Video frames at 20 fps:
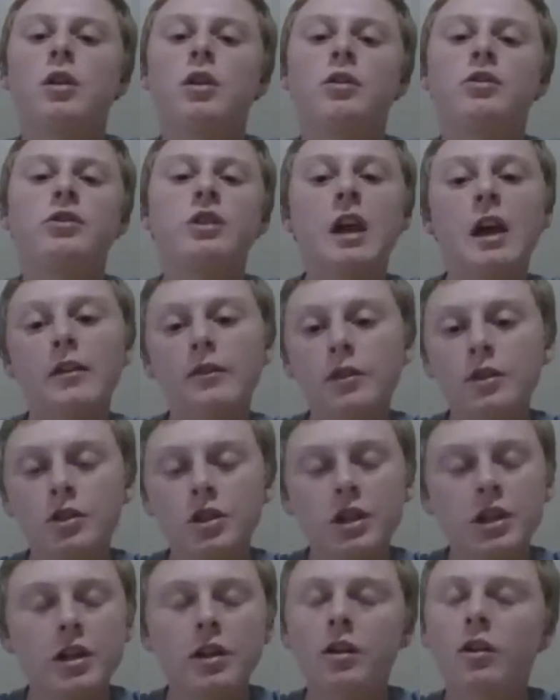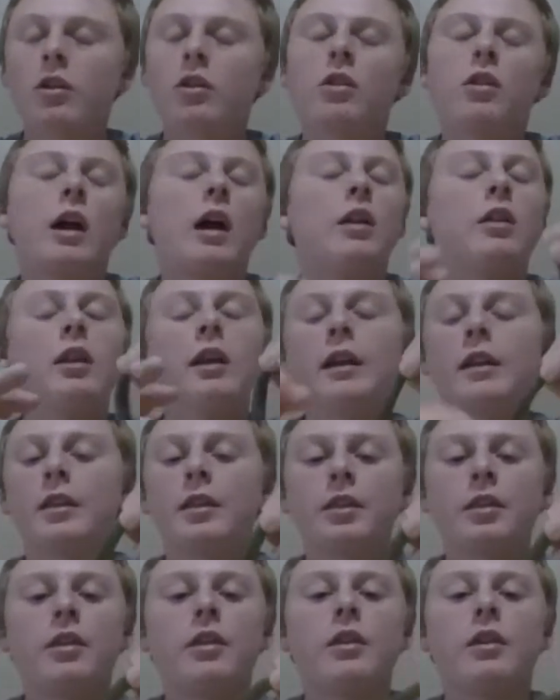Savage Gear. I like
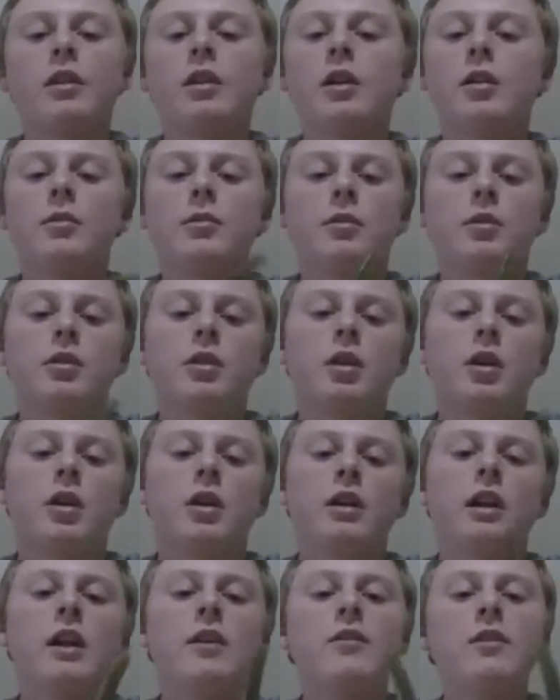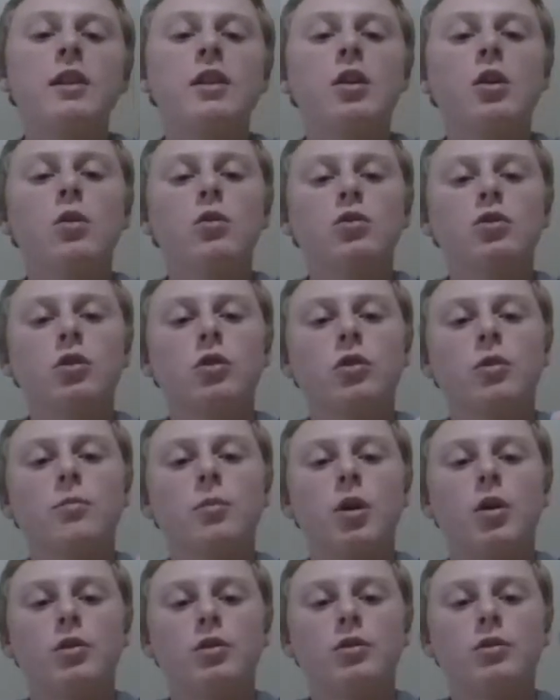the KVD Ocho the
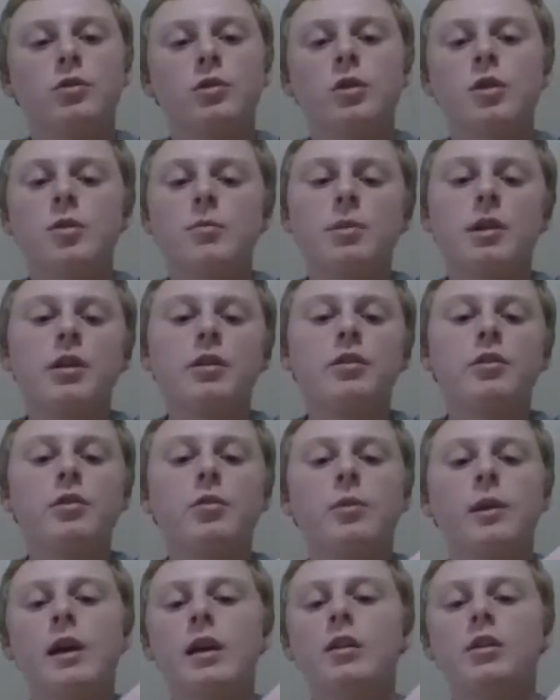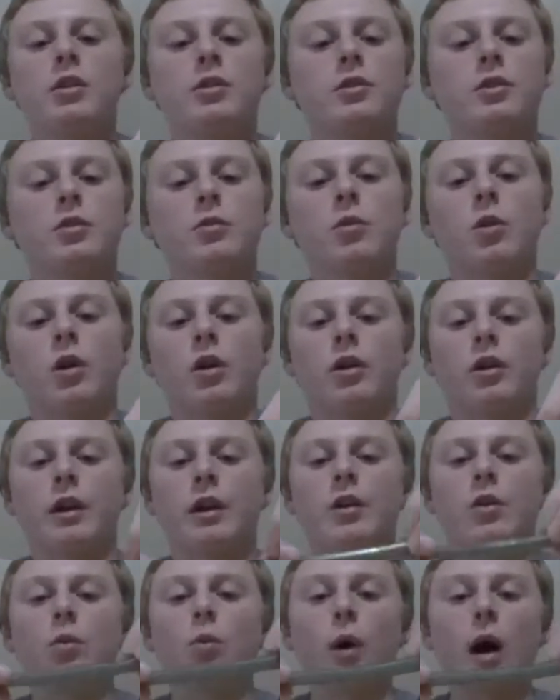most because of the way it looks in the water.
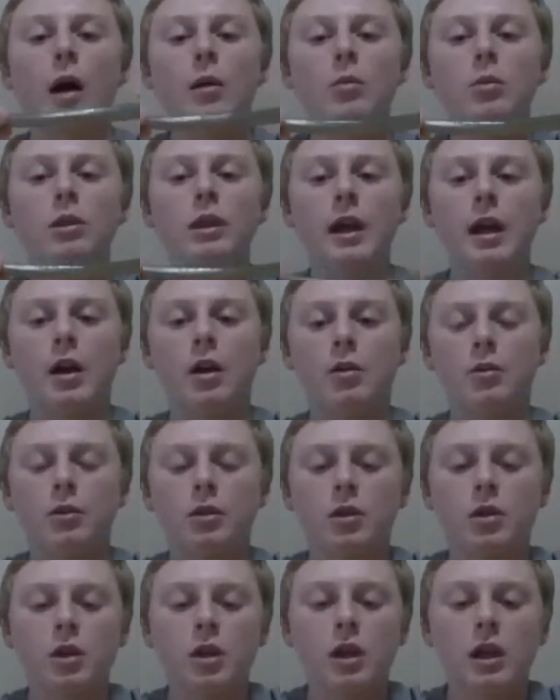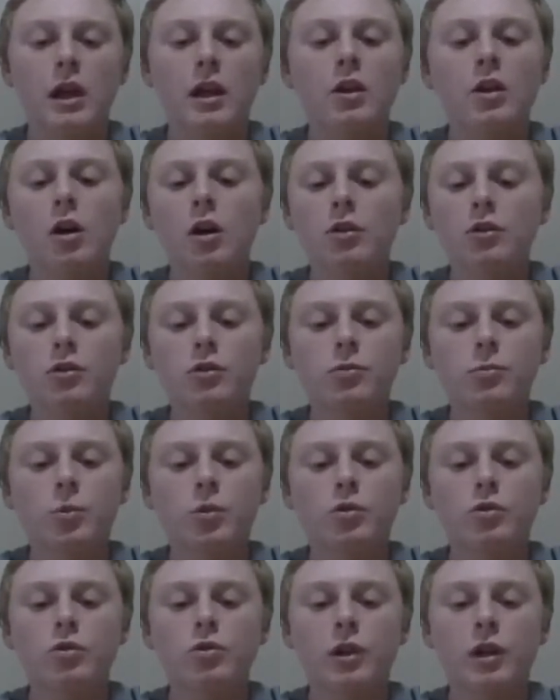It'll wobble down and cause those
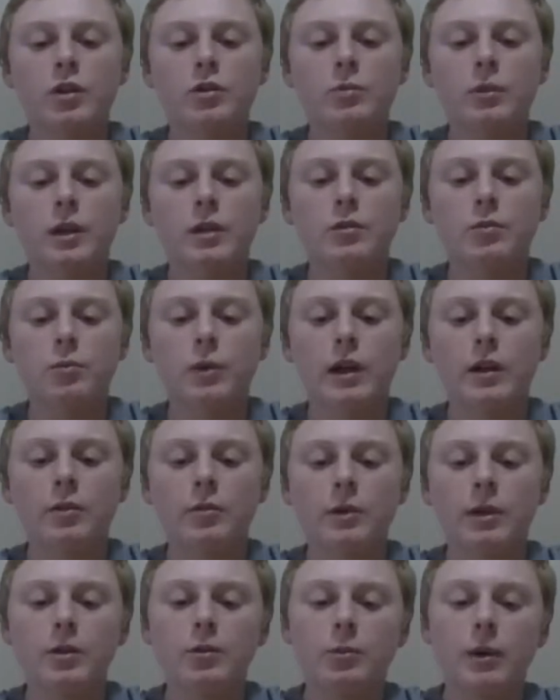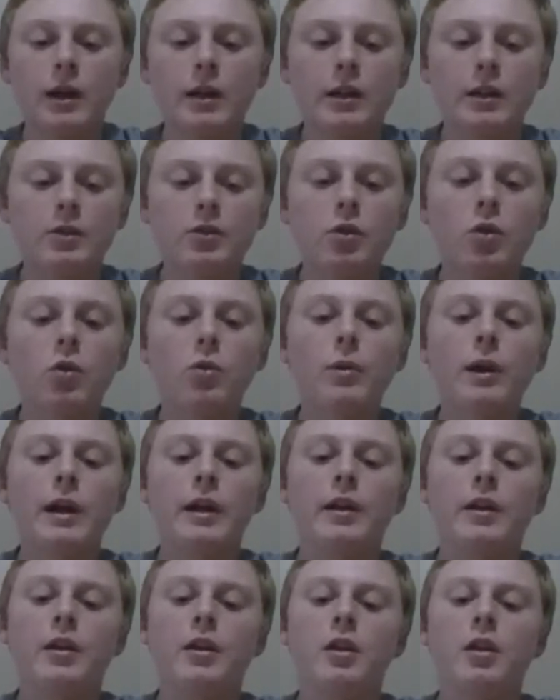most strikes when it's rigged weightless or
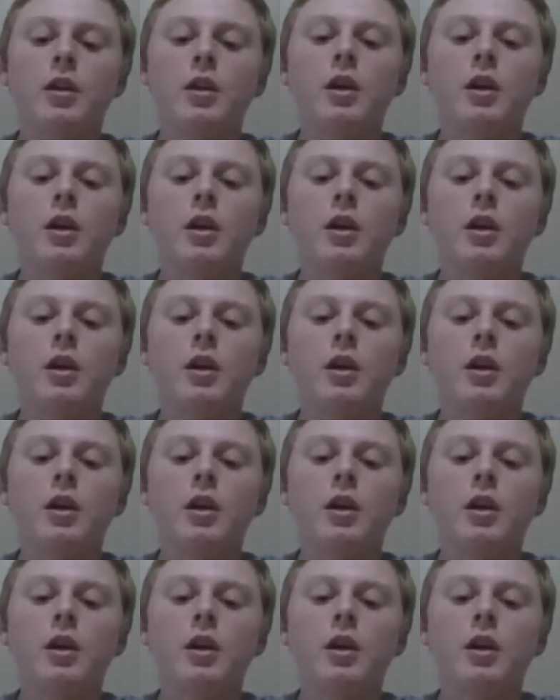weighted.